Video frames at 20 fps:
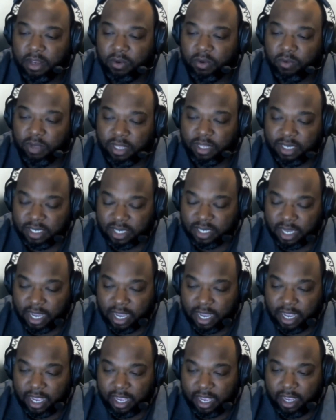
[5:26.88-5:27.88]
really
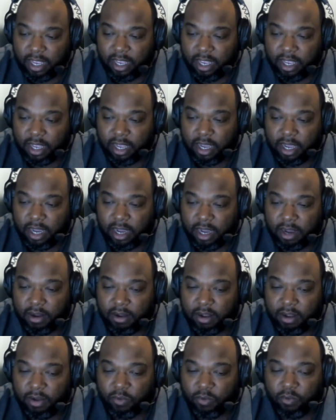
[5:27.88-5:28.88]
shy,
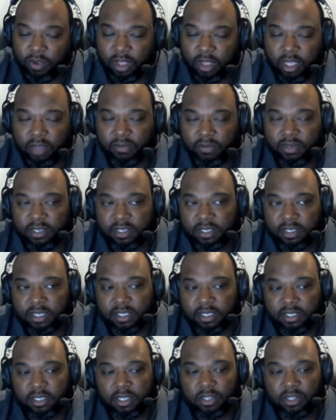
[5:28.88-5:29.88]
really
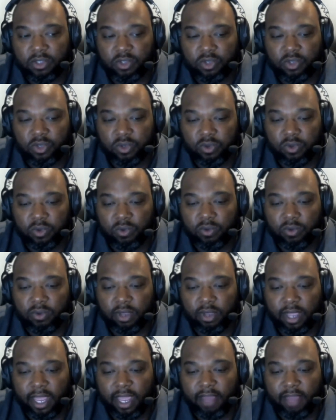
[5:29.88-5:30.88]
resistant to
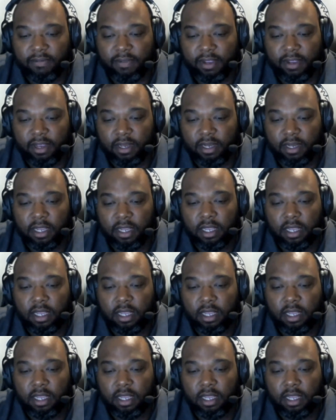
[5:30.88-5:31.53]
having